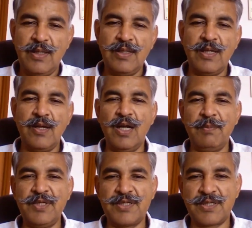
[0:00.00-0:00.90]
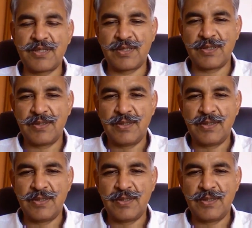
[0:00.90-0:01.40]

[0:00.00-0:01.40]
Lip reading: The economists